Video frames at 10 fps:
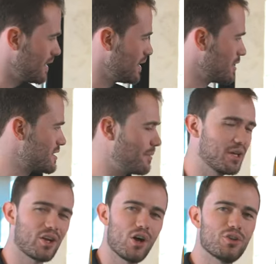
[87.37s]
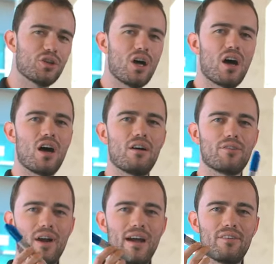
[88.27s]
There is something called the law
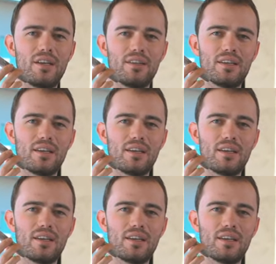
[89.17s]
of gravity.